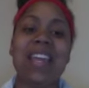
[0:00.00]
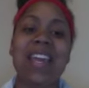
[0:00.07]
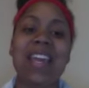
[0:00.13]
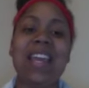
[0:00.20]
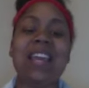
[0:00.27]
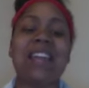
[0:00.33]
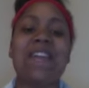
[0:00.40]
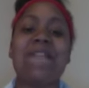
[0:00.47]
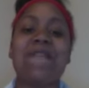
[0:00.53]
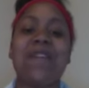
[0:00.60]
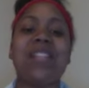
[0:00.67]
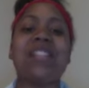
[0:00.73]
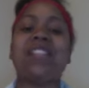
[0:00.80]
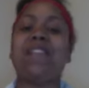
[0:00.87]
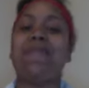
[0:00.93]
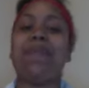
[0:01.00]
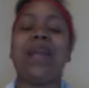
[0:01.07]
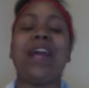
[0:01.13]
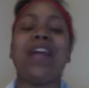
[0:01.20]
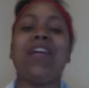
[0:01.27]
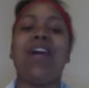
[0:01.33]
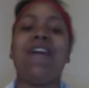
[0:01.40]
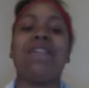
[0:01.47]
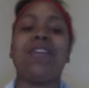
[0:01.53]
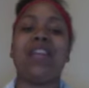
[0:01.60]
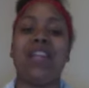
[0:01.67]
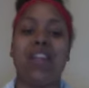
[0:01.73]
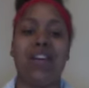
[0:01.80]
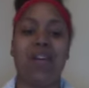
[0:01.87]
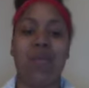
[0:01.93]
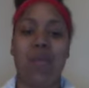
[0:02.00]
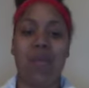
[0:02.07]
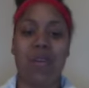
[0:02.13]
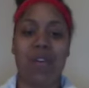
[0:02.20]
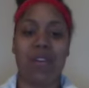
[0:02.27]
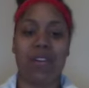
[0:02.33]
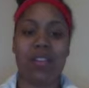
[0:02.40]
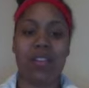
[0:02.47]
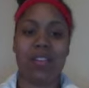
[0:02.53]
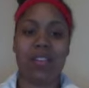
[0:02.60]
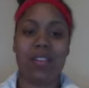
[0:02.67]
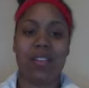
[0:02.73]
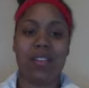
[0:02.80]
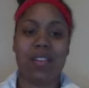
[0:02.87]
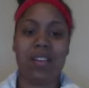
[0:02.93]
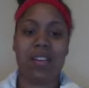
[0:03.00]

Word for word: the Kia Defensive Player of the Year Award.